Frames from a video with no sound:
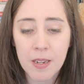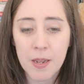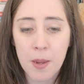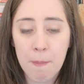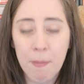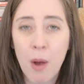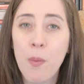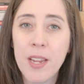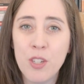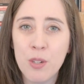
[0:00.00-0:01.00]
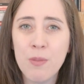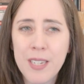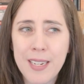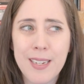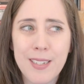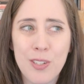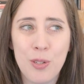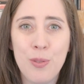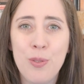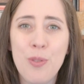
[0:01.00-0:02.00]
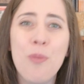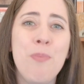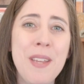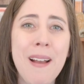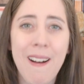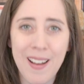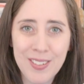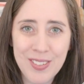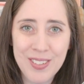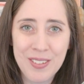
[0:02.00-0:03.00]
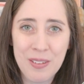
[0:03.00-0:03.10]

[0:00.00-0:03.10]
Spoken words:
But we do need it to be us.